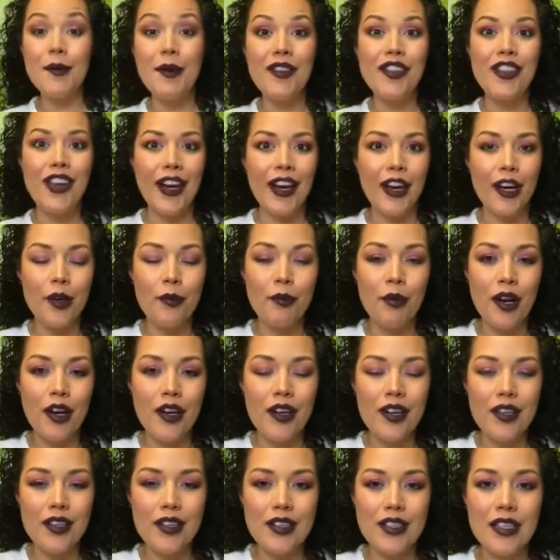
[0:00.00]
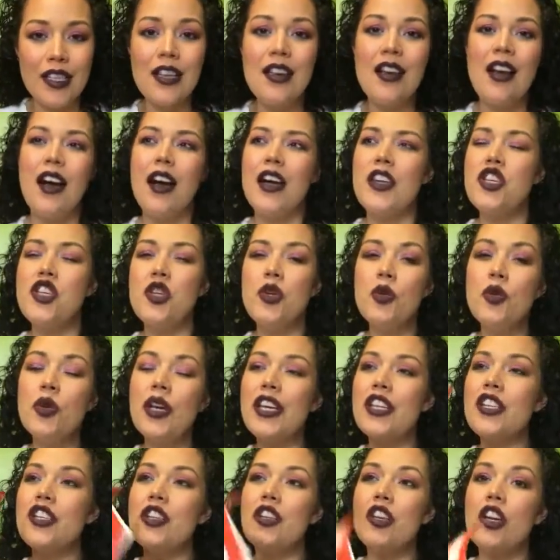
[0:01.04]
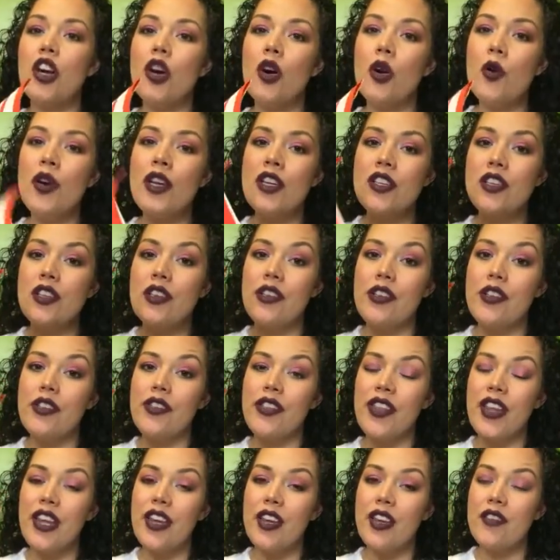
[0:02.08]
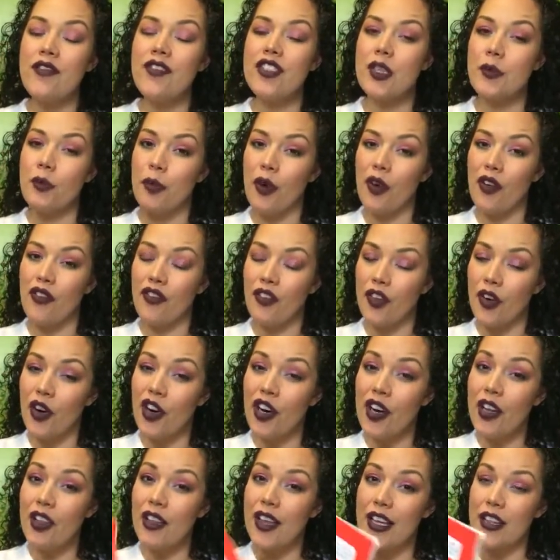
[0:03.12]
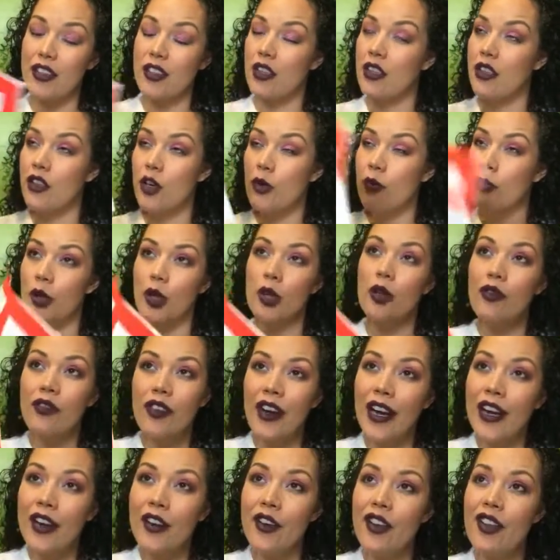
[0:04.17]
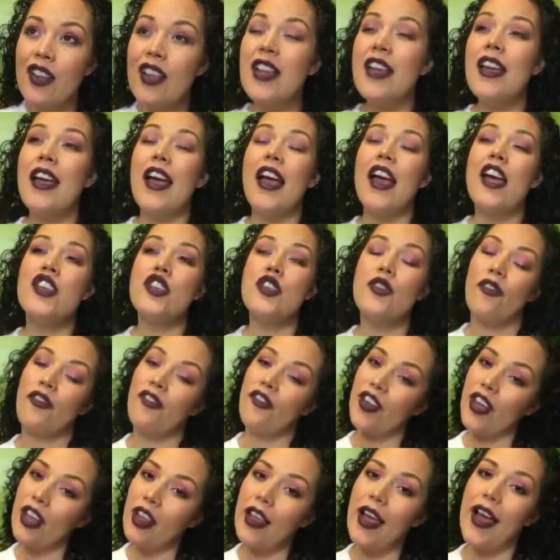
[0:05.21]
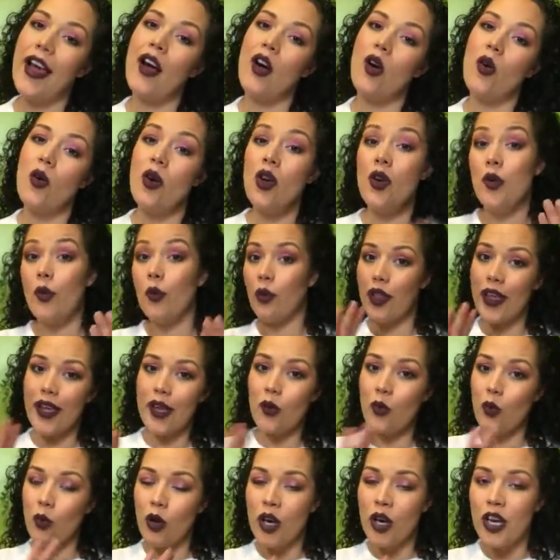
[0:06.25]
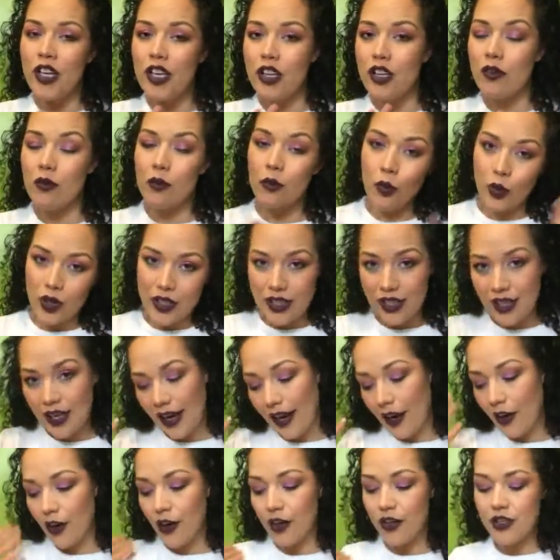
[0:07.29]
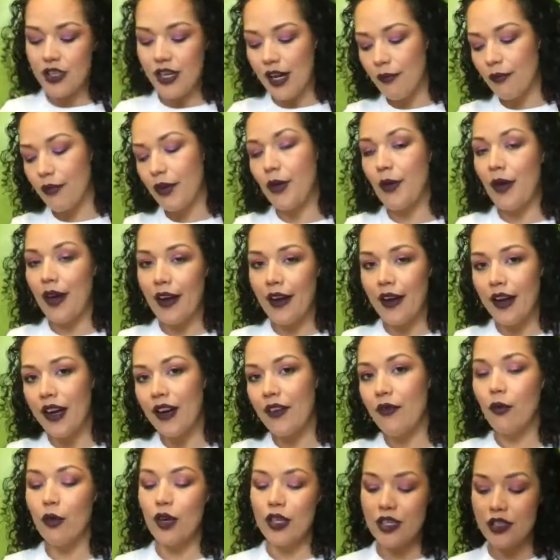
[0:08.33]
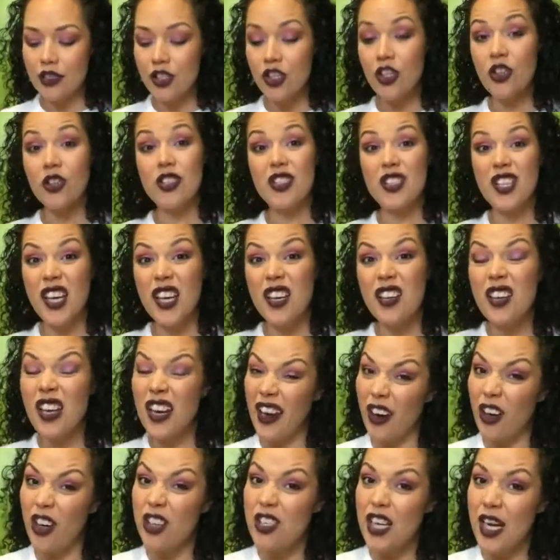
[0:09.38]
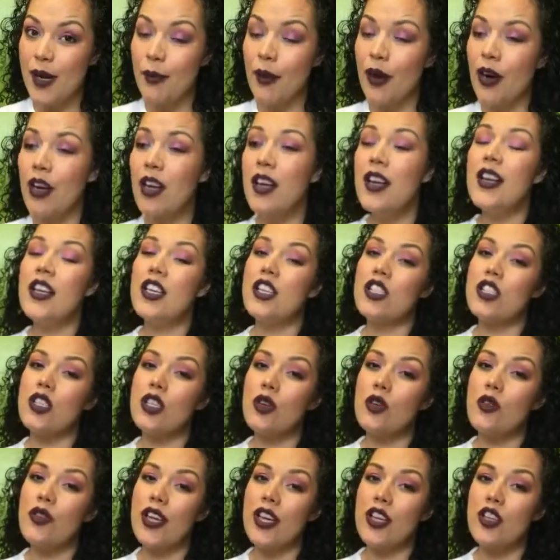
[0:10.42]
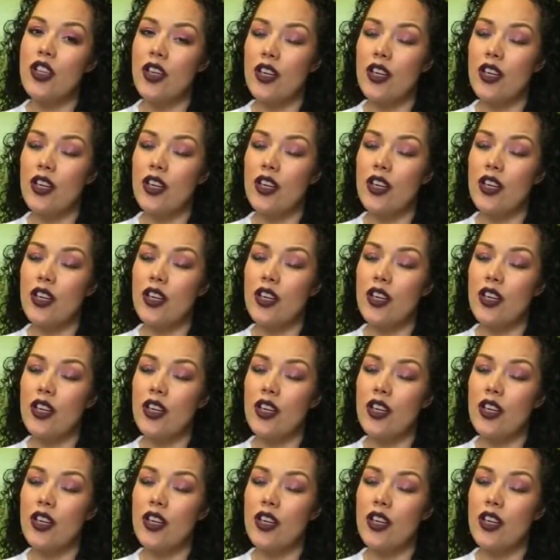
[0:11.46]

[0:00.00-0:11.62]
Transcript: about the hair products. You get to go into the thing in Sephora, like the little profile, and you fill out like what hair type you have, what your skin and hair type are. So